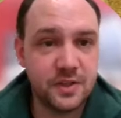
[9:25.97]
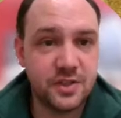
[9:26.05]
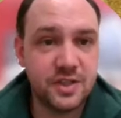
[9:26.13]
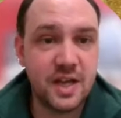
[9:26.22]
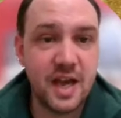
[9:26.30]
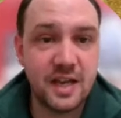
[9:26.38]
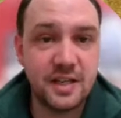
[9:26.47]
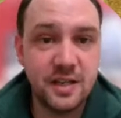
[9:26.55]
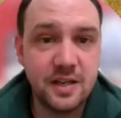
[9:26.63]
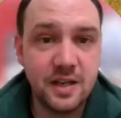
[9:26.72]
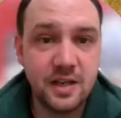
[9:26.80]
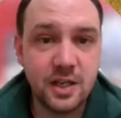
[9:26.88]
Instead,
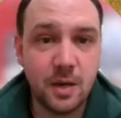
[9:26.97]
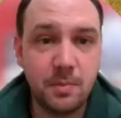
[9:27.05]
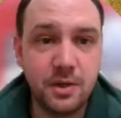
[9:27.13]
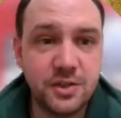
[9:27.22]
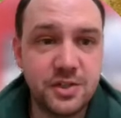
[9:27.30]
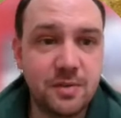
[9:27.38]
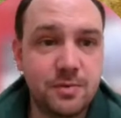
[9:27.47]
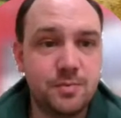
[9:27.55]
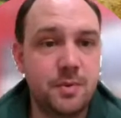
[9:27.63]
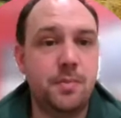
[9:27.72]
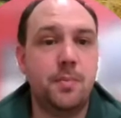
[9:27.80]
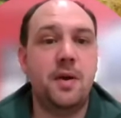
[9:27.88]
Cumberland seems to
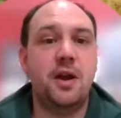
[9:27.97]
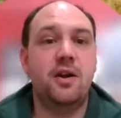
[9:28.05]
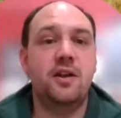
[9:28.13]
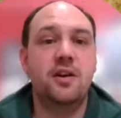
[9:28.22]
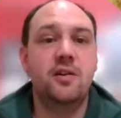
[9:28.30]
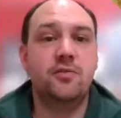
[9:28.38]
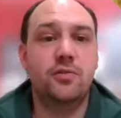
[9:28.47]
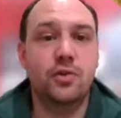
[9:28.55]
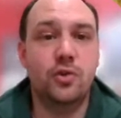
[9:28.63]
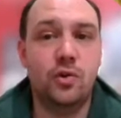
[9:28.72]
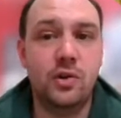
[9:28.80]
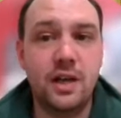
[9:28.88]
be preparing for an
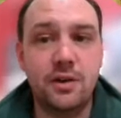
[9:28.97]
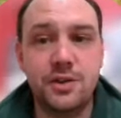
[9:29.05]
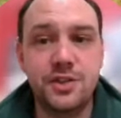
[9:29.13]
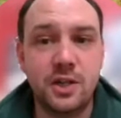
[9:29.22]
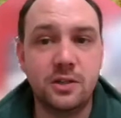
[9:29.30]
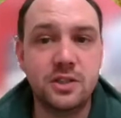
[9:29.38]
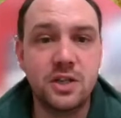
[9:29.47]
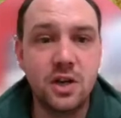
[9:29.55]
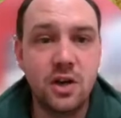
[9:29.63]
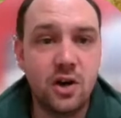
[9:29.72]
all-out assault